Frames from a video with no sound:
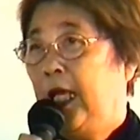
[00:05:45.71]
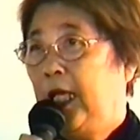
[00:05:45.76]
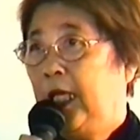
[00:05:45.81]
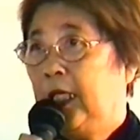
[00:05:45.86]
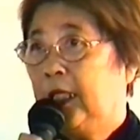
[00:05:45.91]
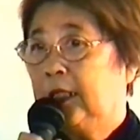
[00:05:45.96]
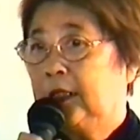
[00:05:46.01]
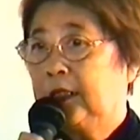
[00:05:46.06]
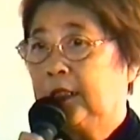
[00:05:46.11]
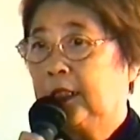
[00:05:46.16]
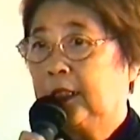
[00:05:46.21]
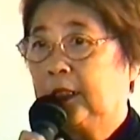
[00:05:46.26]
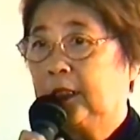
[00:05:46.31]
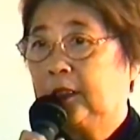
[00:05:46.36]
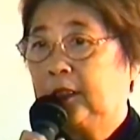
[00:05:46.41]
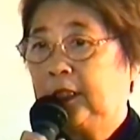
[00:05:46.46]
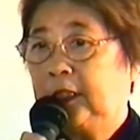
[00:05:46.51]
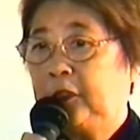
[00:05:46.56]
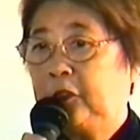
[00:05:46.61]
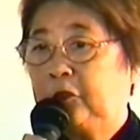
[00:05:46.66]
And
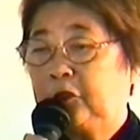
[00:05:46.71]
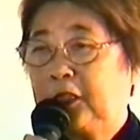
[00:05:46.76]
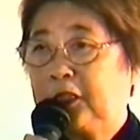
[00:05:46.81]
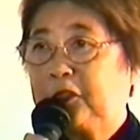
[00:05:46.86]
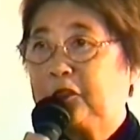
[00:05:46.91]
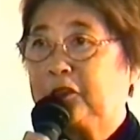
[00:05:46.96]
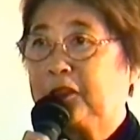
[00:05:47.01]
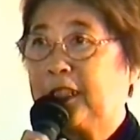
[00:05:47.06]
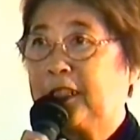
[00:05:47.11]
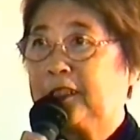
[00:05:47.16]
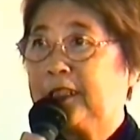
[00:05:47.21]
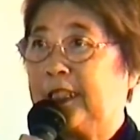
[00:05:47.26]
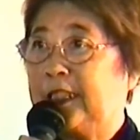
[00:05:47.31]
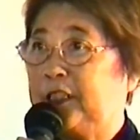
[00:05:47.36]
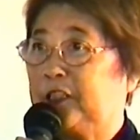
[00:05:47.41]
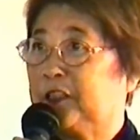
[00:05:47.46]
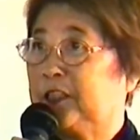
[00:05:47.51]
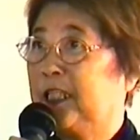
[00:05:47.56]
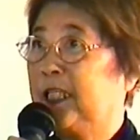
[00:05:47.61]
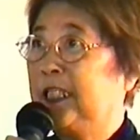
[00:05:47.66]
uh, in order to get
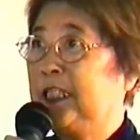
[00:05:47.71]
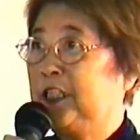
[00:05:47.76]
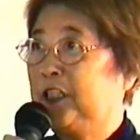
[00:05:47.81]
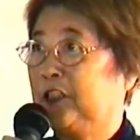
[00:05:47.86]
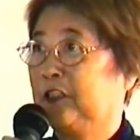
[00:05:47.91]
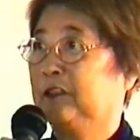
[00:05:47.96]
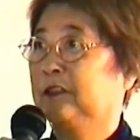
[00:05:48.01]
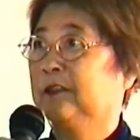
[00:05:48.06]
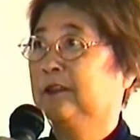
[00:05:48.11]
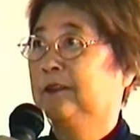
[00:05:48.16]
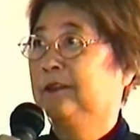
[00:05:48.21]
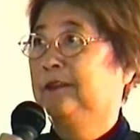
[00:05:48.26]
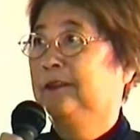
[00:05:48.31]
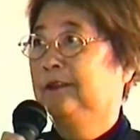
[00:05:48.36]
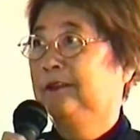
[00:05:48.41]
education,